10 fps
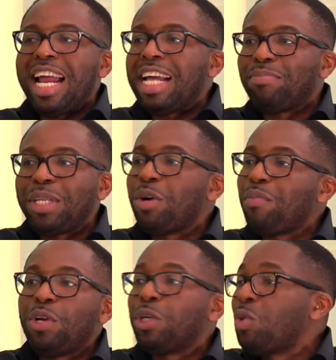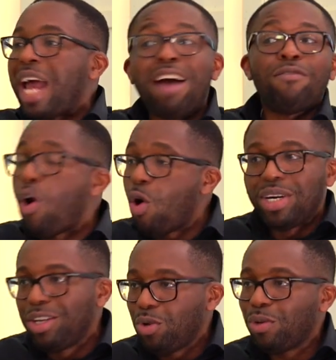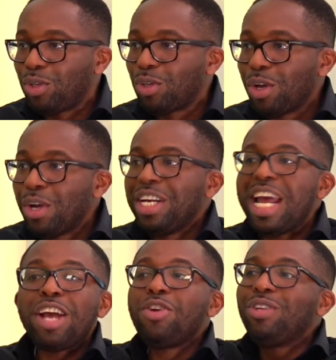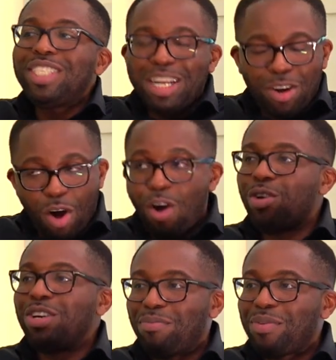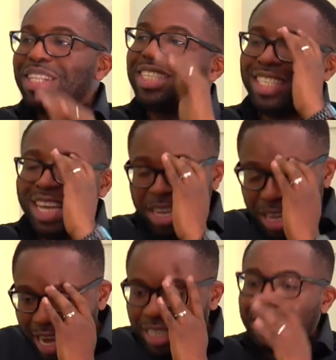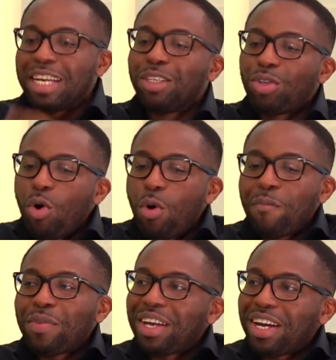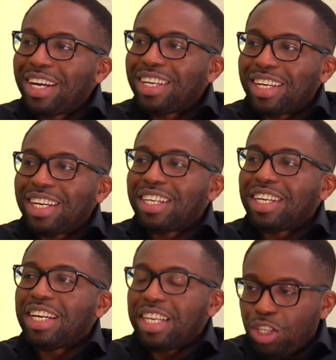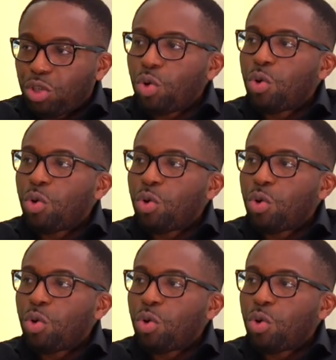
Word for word: that Peter Obi doesn't have all the youth. No, no, I'm, I'm, I'm, I'm assuming without conceding. Yes, that so, if his calculations are so,